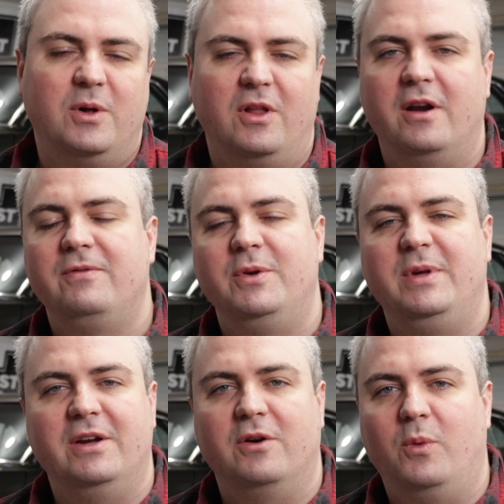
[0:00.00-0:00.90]
a lot of you
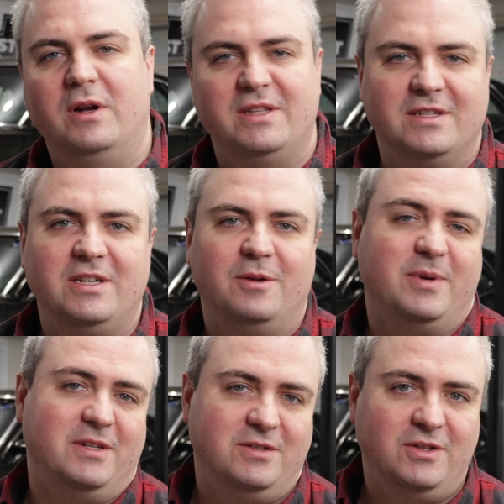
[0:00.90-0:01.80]
here are watching this channel
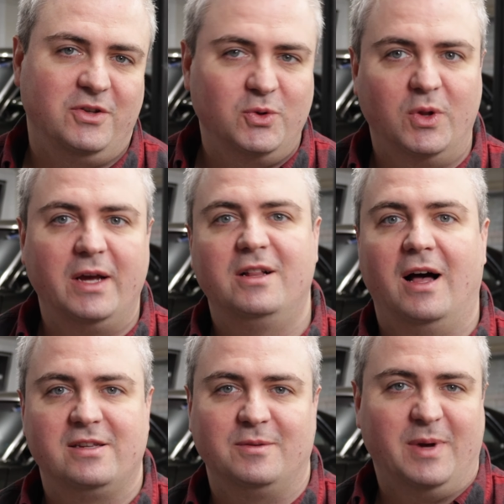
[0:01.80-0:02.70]
because you like
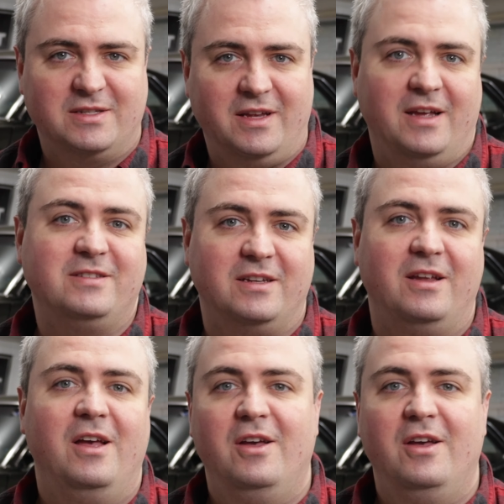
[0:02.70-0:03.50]
classic Mustangs and